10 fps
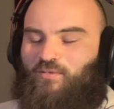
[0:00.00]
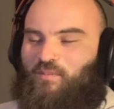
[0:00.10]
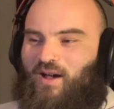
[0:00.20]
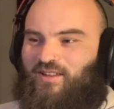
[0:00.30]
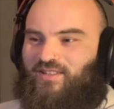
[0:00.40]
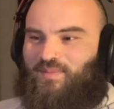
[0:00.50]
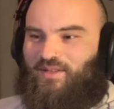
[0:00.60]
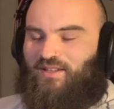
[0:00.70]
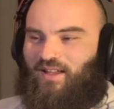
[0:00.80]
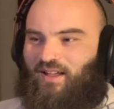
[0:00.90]
reminds
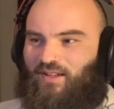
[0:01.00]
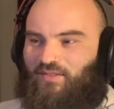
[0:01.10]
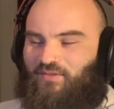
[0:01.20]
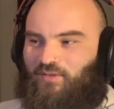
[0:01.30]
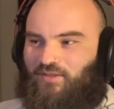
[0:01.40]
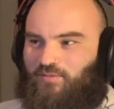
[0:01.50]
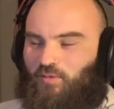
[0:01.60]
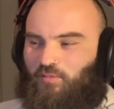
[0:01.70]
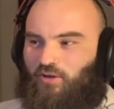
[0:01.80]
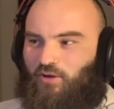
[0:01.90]
me of what
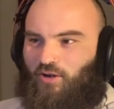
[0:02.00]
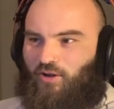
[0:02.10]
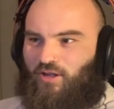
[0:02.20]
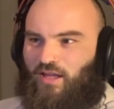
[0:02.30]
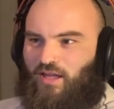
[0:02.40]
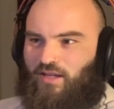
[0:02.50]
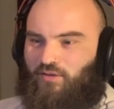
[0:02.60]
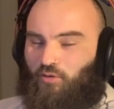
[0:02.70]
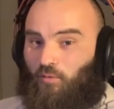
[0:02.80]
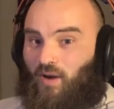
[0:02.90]
we call
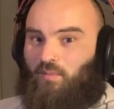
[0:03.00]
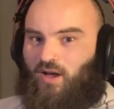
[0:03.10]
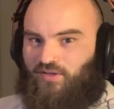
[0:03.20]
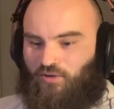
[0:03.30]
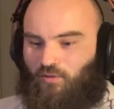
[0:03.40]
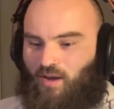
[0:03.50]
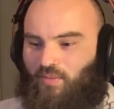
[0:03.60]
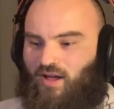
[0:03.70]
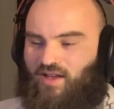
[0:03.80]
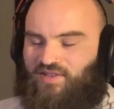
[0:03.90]
either grandmas or
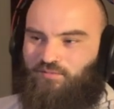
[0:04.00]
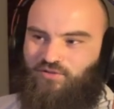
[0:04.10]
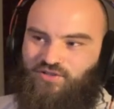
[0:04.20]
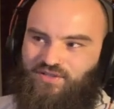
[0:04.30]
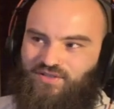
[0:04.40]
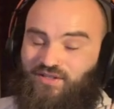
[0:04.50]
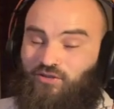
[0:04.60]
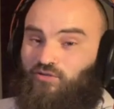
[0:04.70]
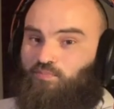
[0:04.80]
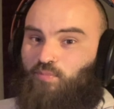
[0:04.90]
grandpas, which is
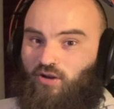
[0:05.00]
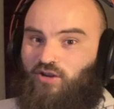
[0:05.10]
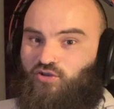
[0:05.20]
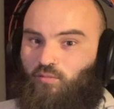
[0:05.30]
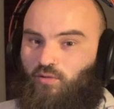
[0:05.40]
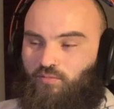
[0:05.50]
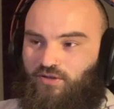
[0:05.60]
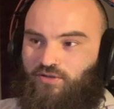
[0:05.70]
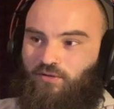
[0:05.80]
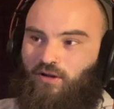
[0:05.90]
in the percussion world
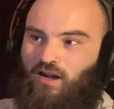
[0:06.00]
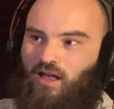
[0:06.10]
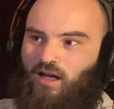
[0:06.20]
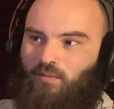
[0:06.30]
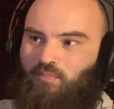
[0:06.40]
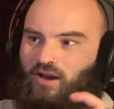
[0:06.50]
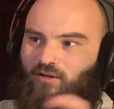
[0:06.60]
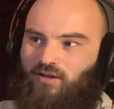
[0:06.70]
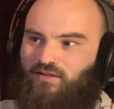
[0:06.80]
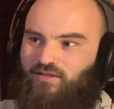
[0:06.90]
we do a
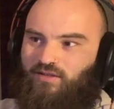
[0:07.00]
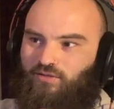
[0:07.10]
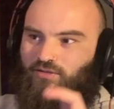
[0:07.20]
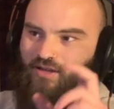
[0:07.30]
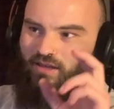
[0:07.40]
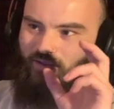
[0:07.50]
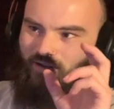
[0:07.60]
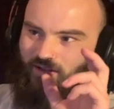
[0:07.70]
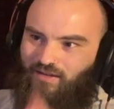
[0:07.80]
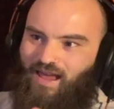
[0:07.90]
paradiddle and
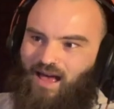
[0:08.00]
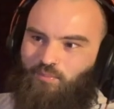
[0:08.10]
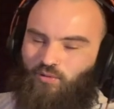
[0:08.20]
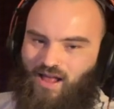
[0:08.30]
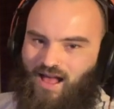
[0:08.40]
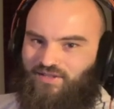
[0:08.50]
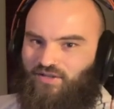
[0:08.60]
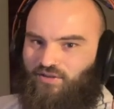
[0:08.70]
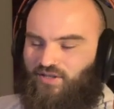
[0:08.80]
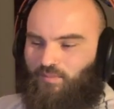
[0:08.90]
then a tap or an
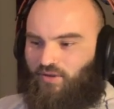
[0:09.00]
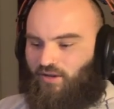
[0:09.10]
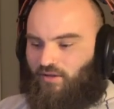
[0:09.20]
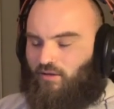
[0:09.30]
accent or something